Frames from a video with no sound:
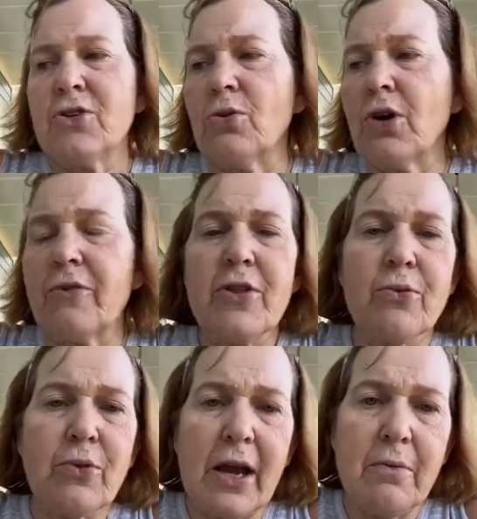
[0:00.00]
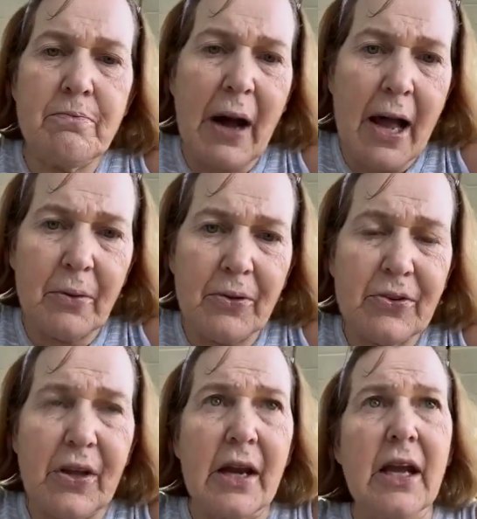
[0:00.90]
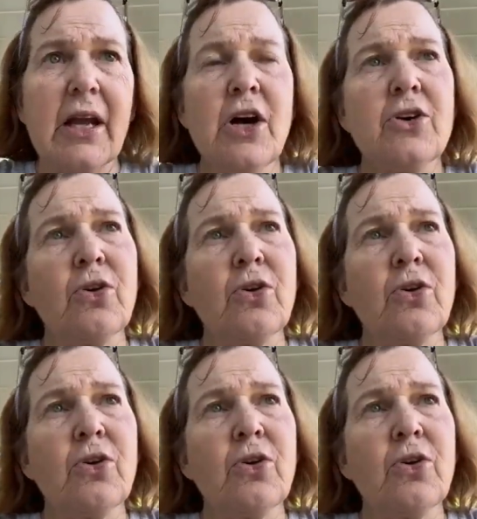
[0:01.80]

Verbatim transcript: Don't look for the right Bible study.